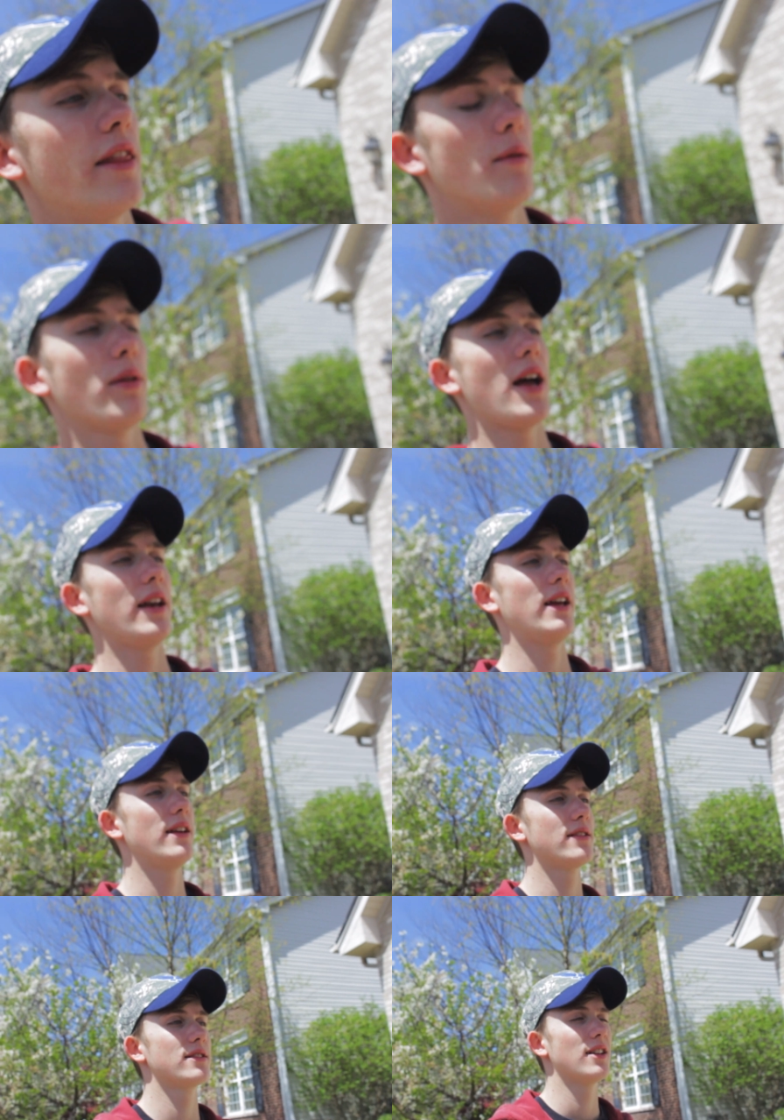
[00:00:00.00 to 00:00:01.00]
The plan
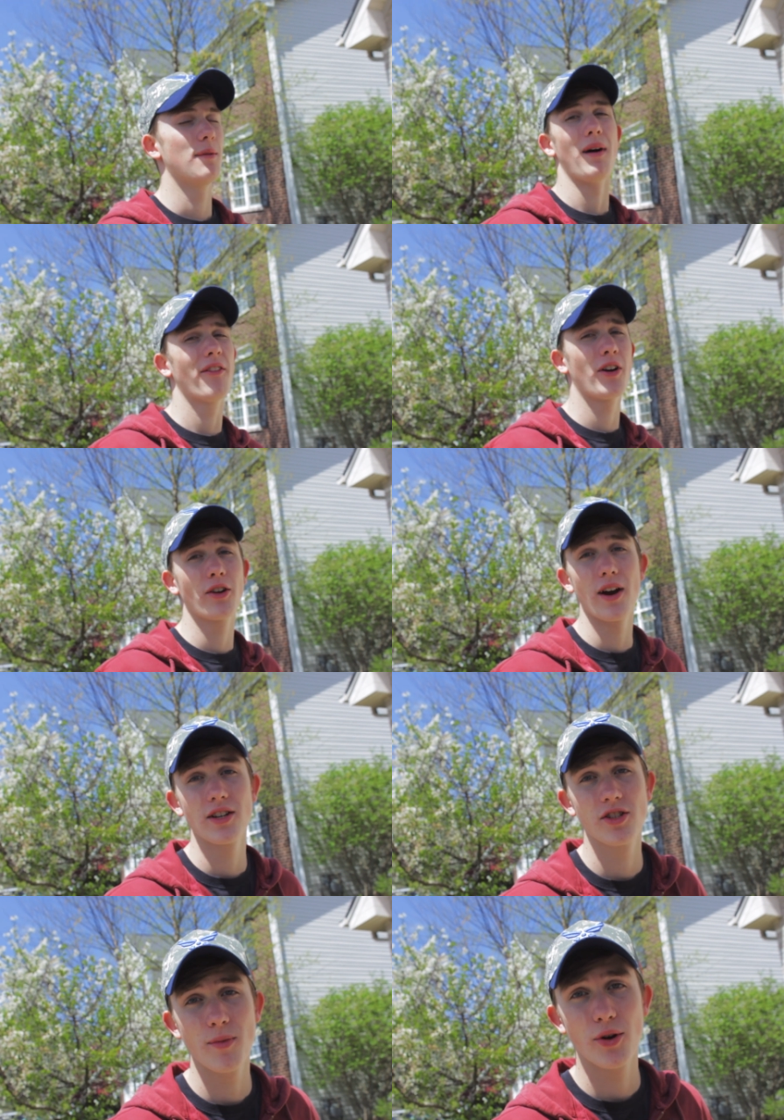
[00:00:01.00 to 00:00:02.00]
is, my friend
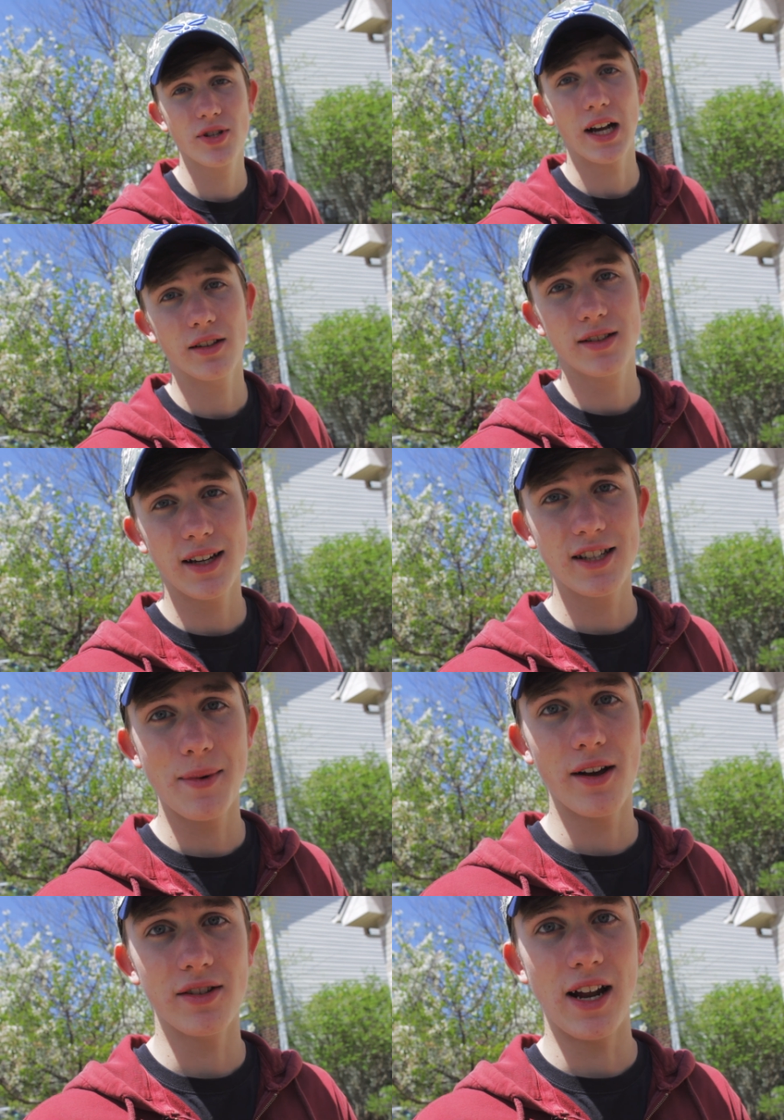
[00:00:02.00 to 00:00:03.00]
crashed his motorcycle at sixty
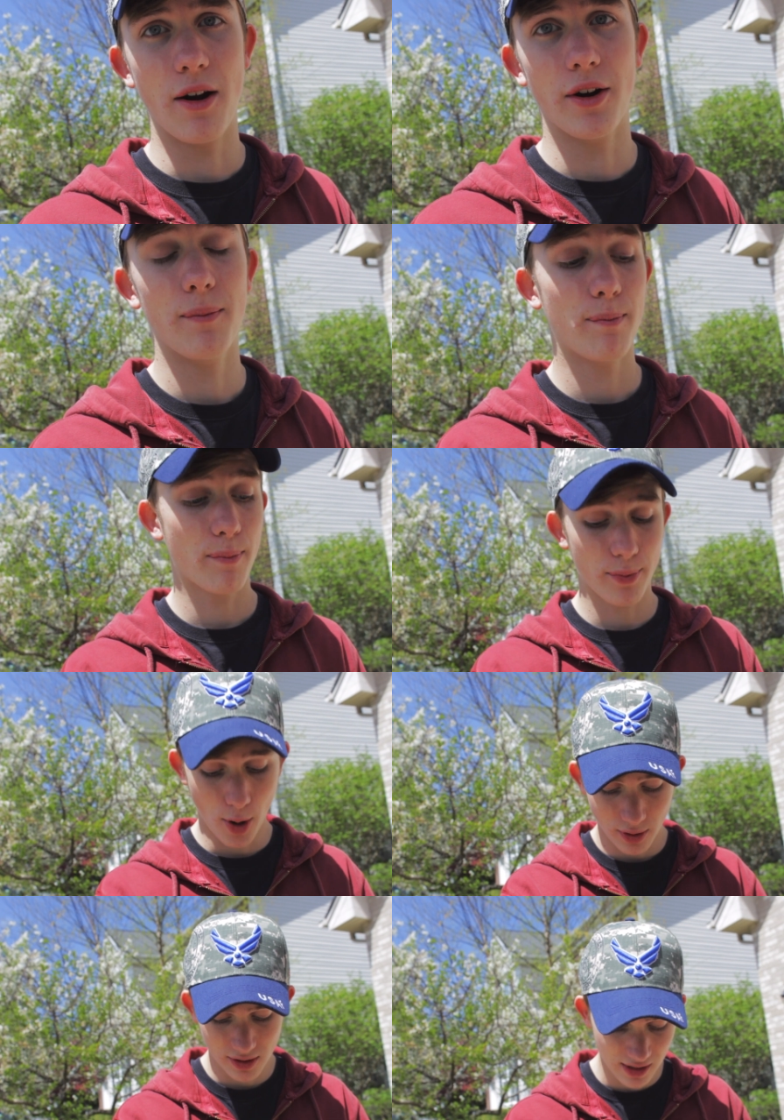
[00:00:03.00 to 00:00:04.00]
miles an hour,
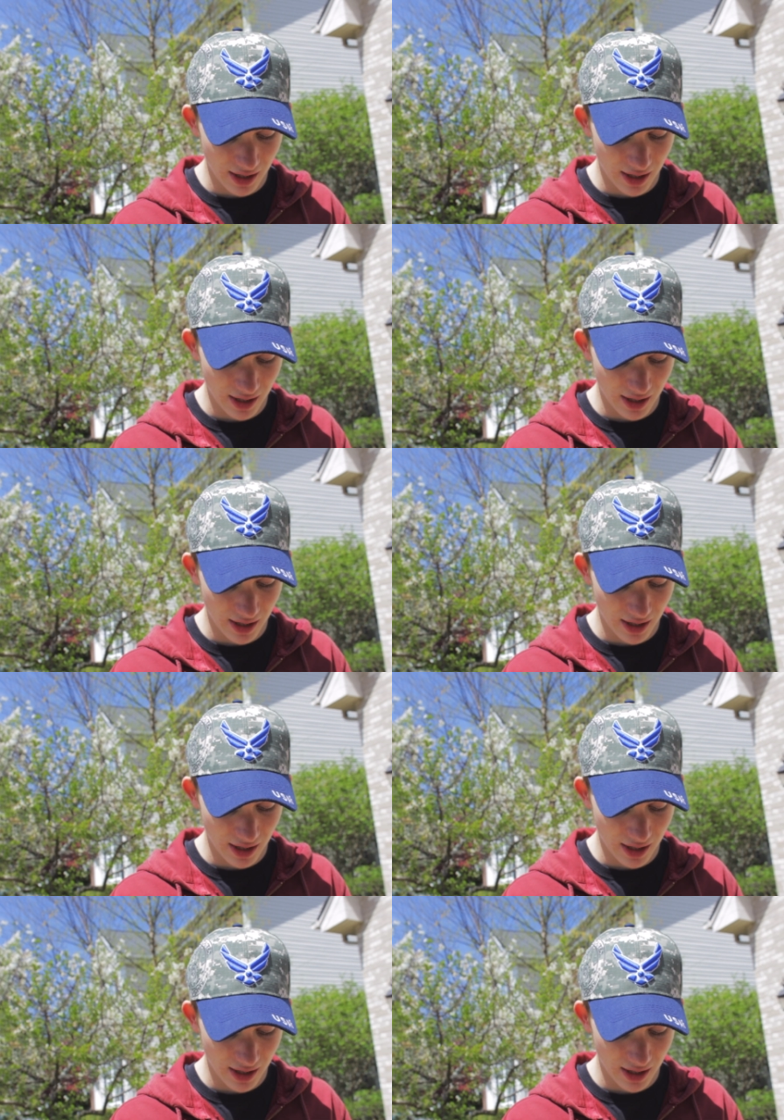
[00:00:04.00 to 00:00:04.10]
broke his